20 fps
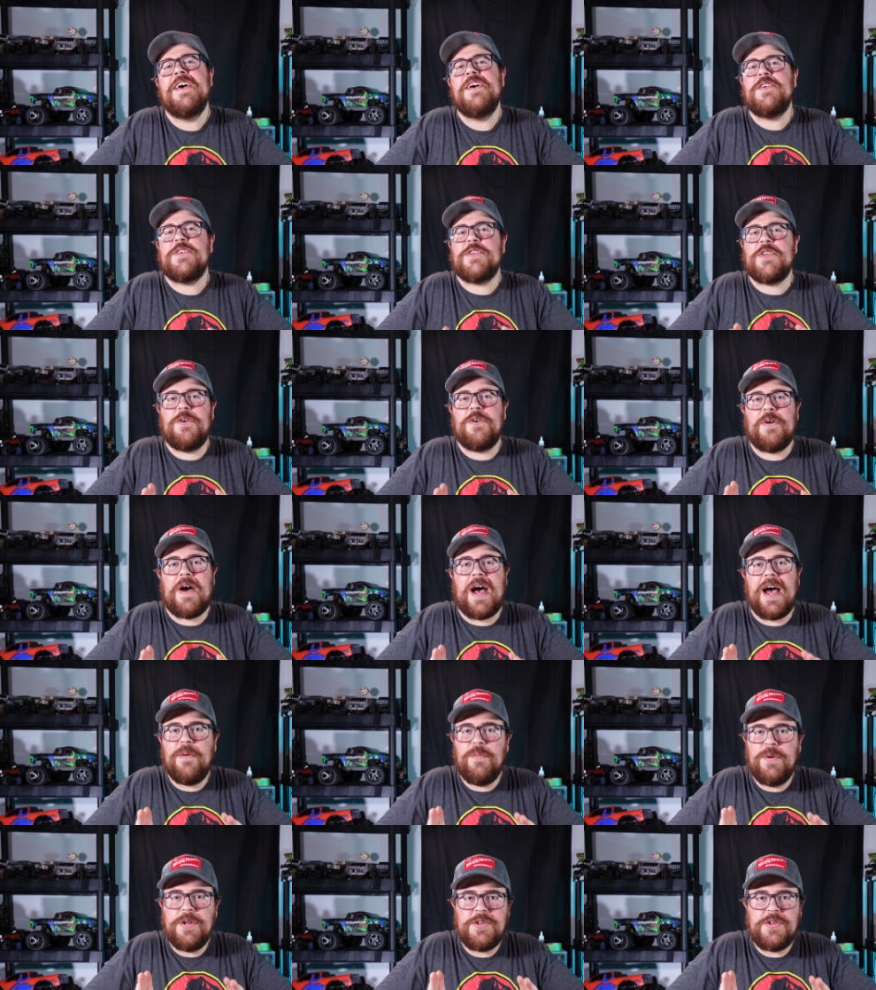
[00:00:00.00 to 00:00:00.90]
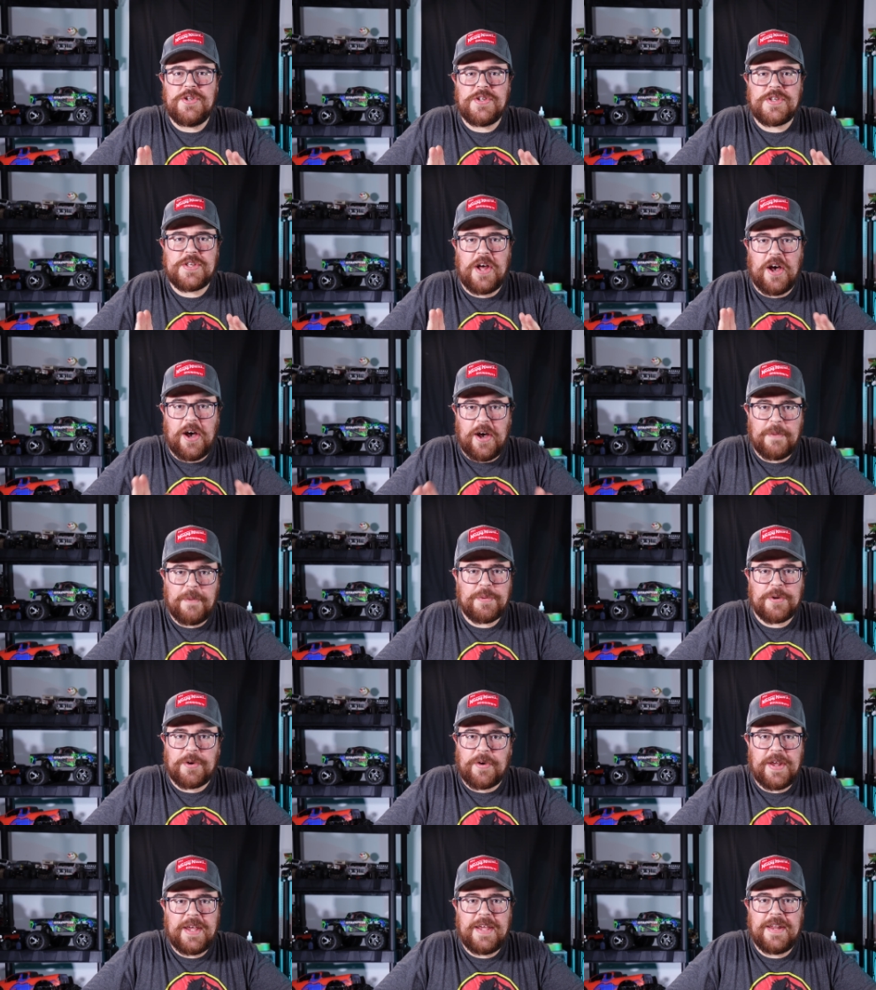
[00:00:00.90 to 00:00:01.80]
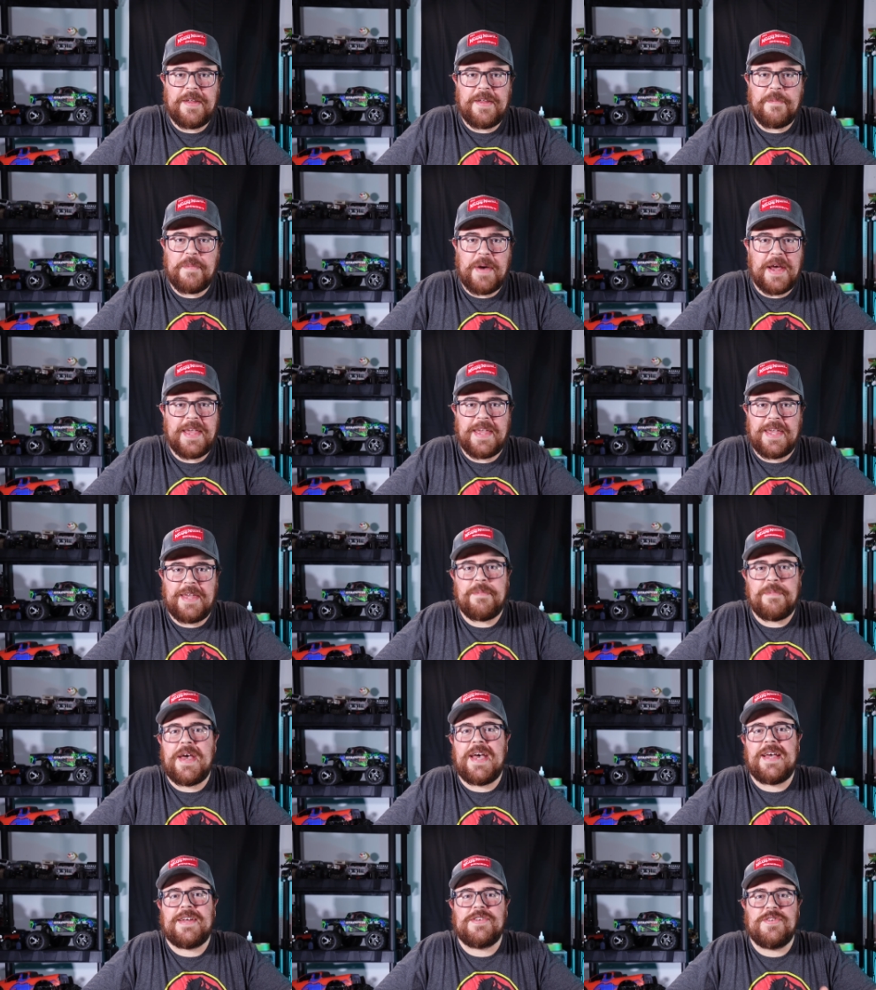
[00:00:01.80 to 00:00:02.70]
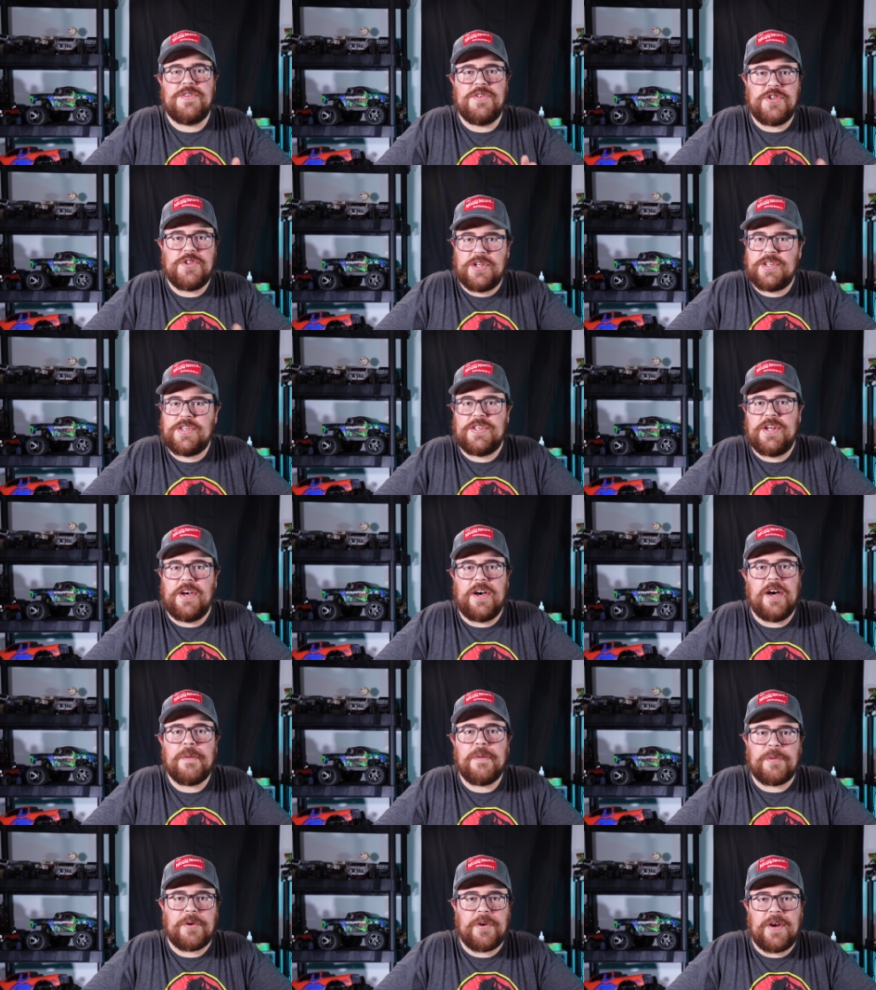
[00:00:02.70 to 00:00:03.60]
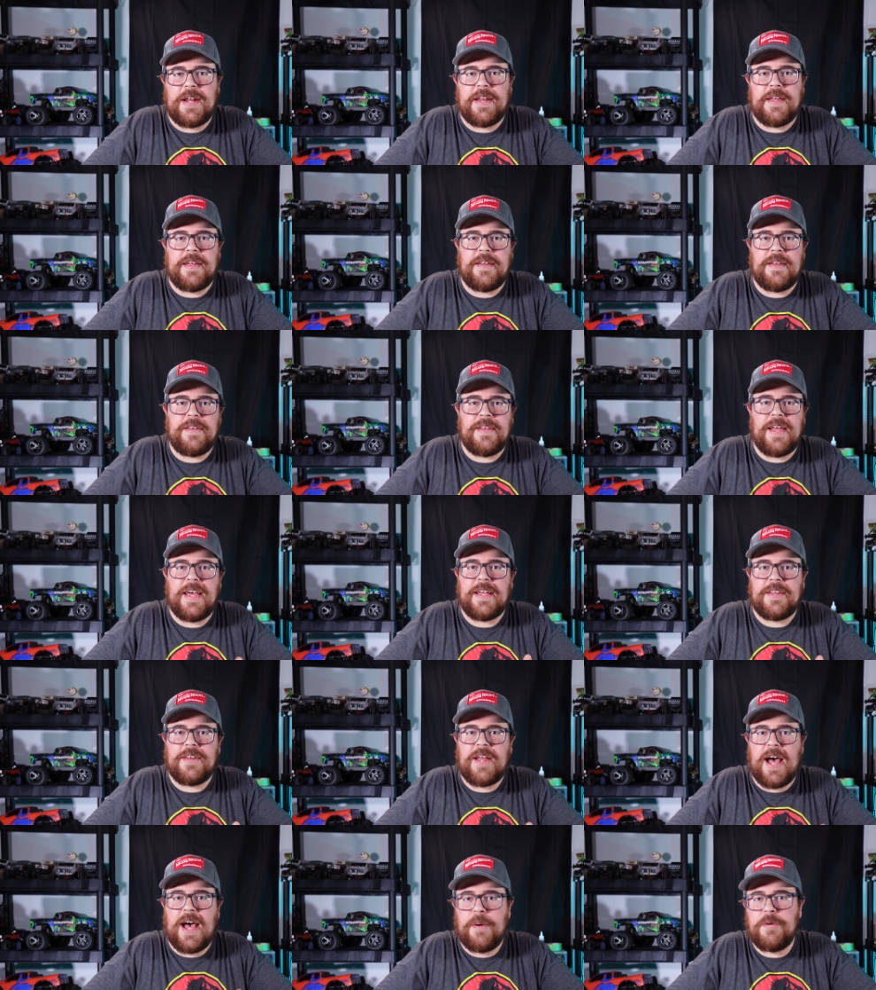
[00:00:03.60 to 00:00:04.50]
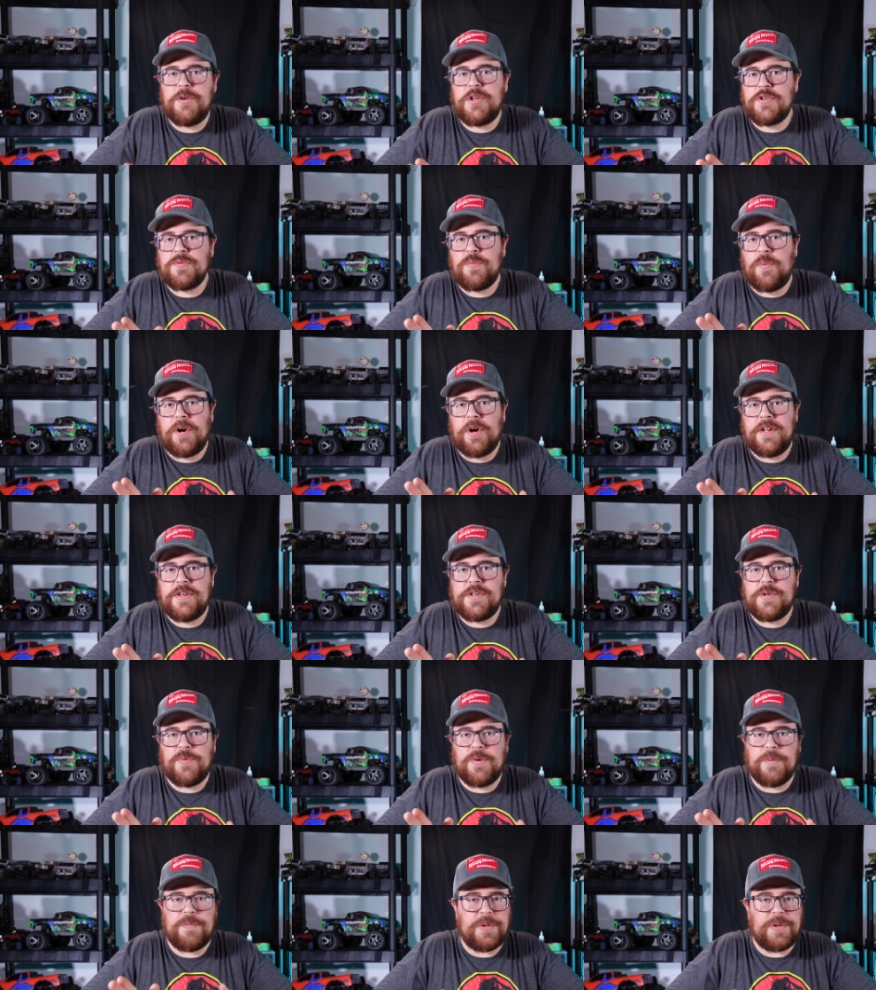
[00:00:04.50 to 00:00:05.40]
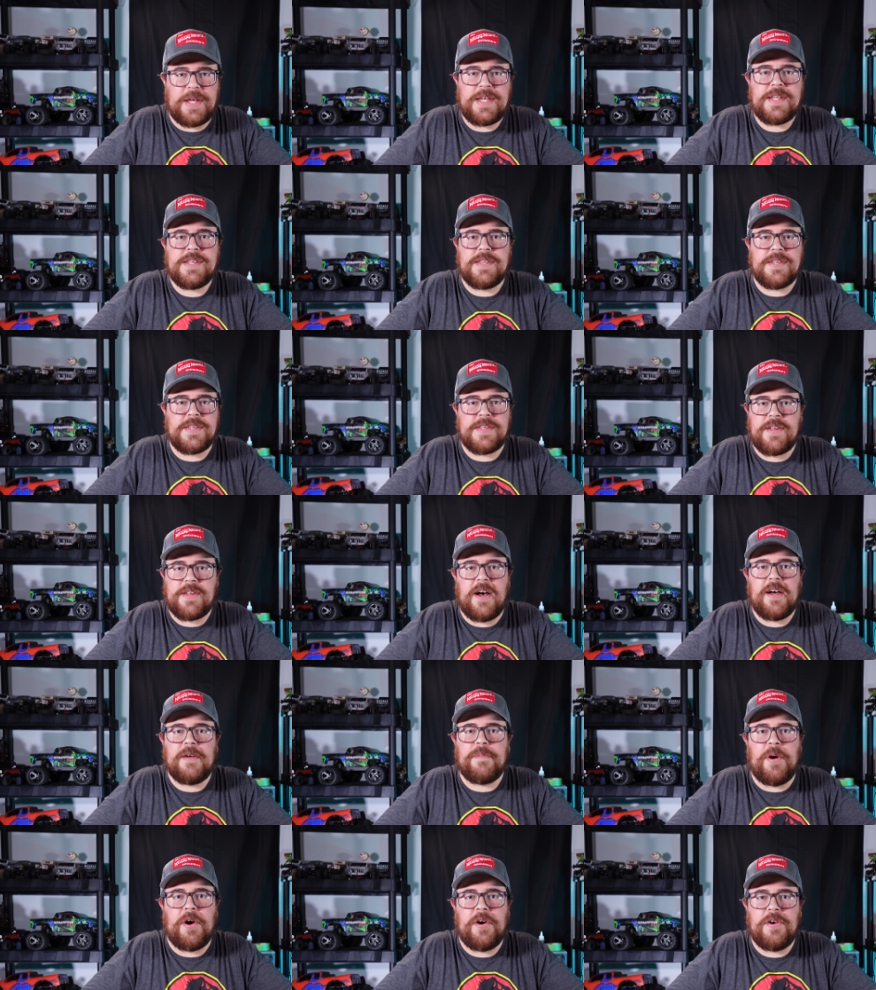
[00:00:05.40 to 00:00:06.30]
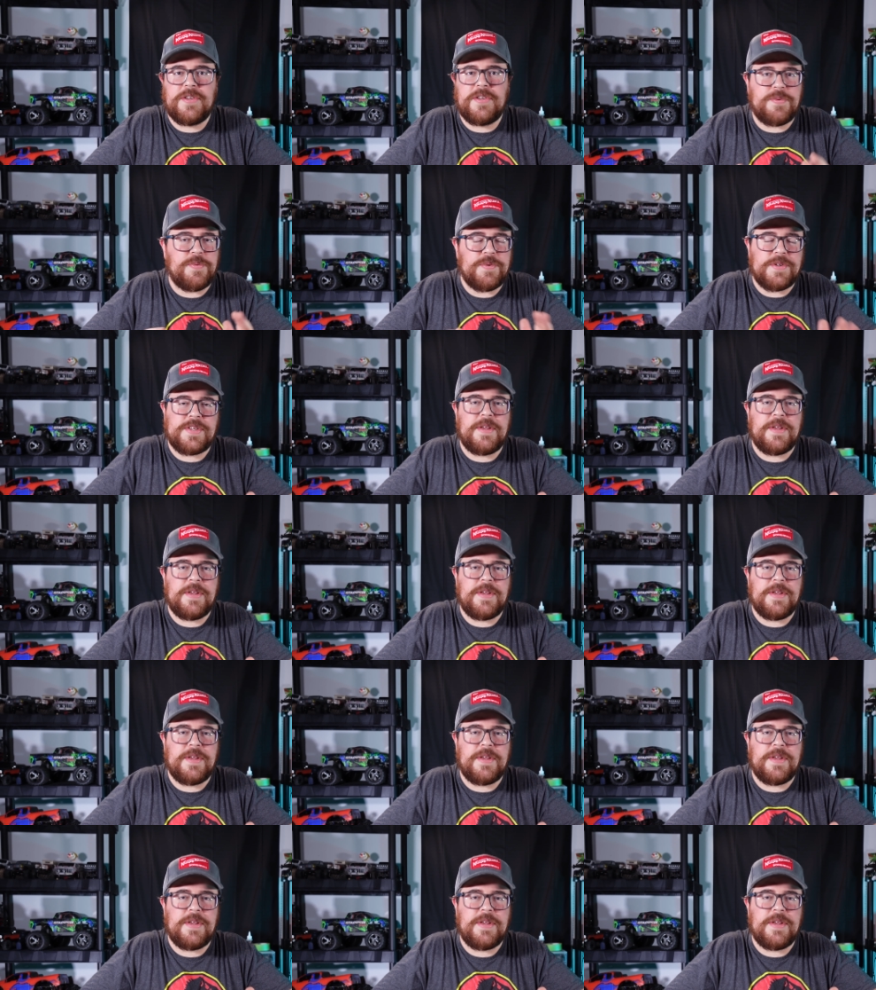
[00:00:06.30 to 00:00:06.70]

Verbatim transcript: So I would just upgrade my E-Maxx just to upgrade it. Like I would just wanted to replace the stock parts with